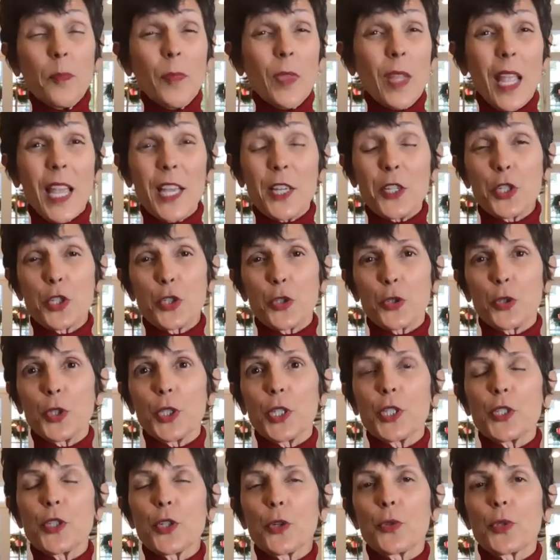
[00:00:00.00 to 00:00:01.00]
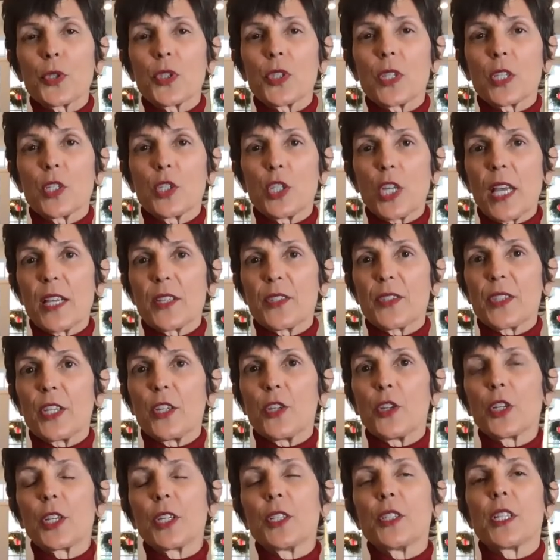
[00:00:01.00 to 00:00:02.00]
I surely don't suggest that
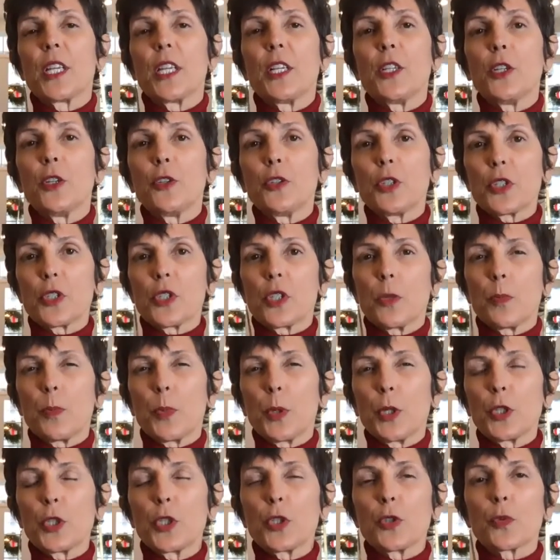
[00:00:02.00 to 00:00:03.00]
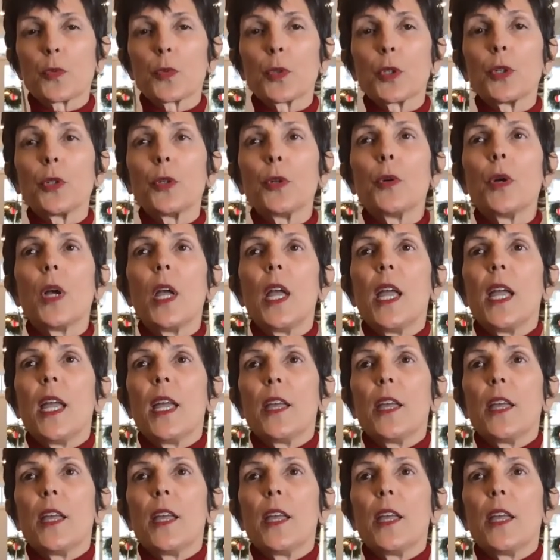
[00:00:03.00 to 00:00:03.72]
you continue just to push through